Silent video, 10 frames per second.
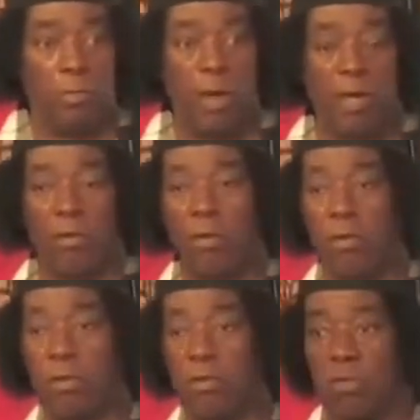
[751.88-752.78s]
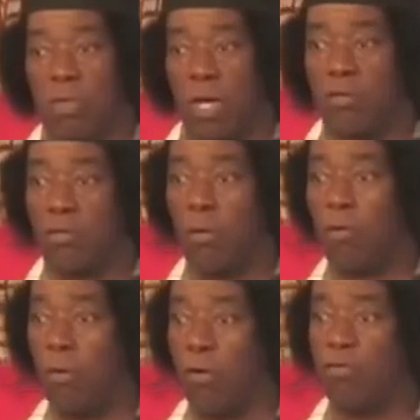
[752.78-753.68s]
Patagonia today is
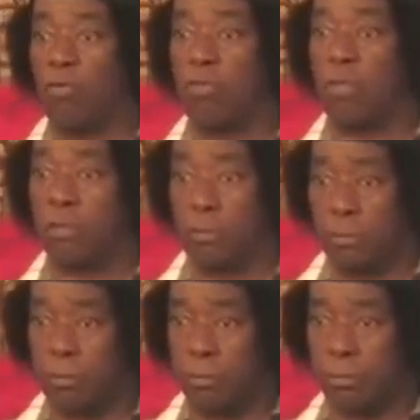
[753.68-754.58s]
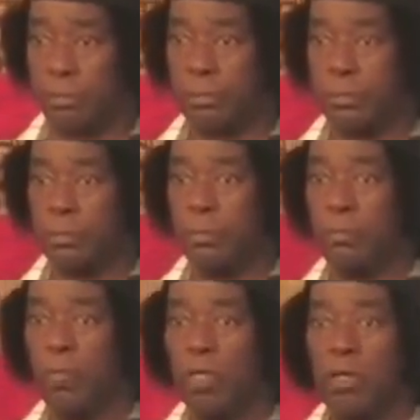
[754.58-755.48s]
called Argentina.
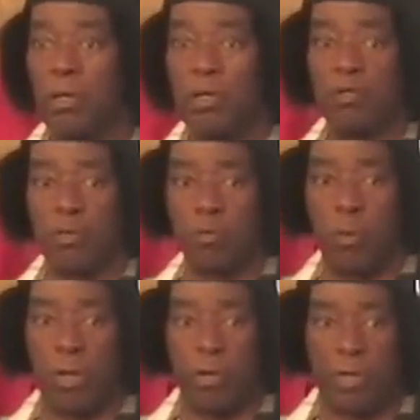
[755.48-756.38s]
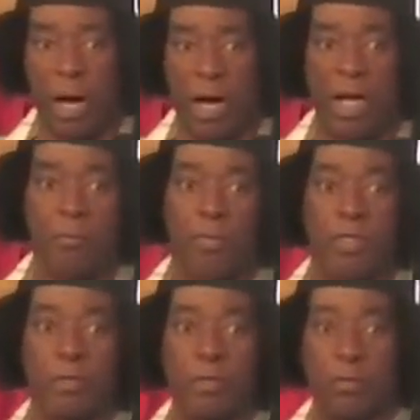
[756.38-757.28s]
This is where the
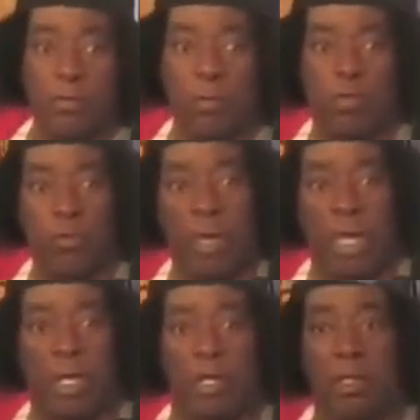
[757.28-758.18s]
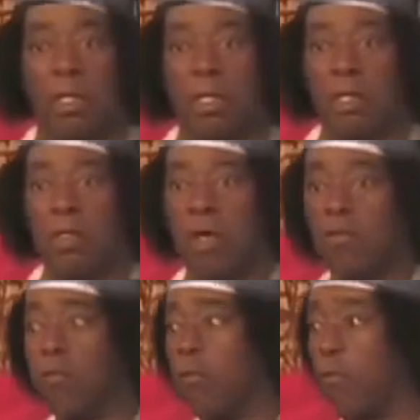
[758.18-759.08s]
hybrid was made that
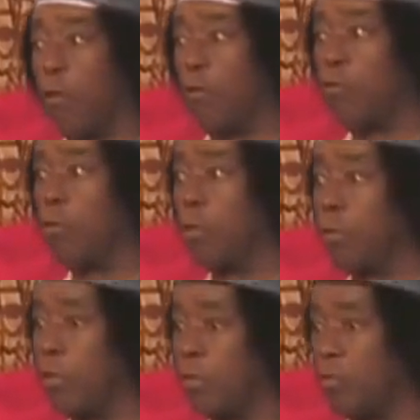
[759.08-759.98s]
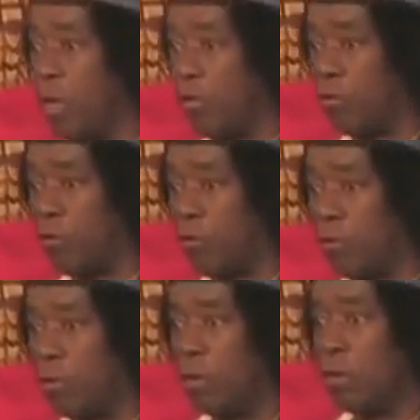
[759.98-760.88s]
is referred to in the book of
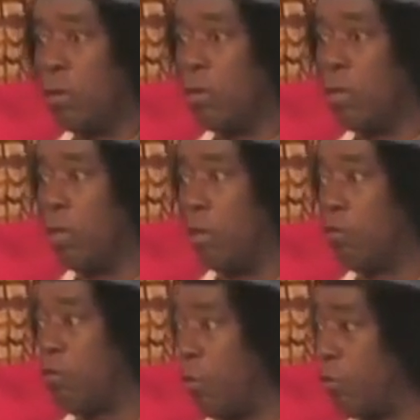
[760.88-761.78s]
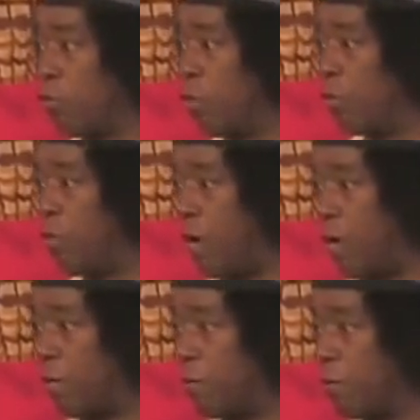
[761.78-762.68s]
Genesis, uh, chapter
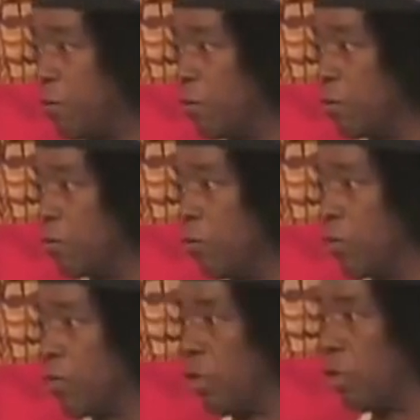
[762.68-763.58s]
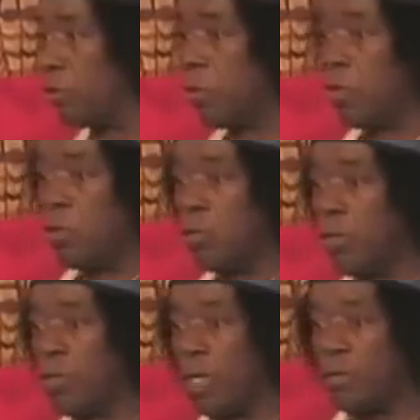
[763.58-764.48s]
25, with um,
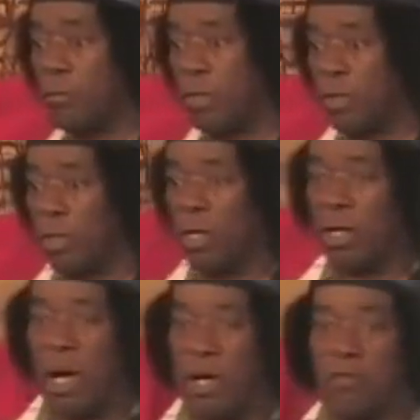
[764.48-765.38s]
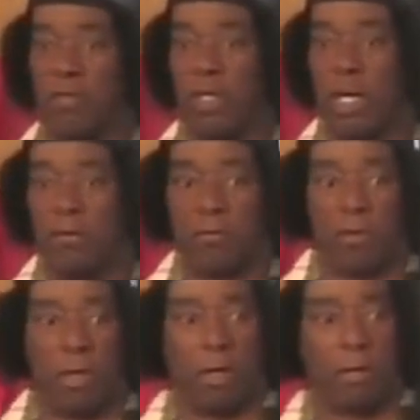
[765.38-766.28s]
when, when uh, Isaac asked
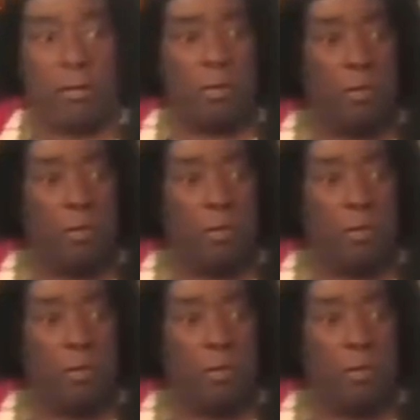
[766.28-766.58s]
Allah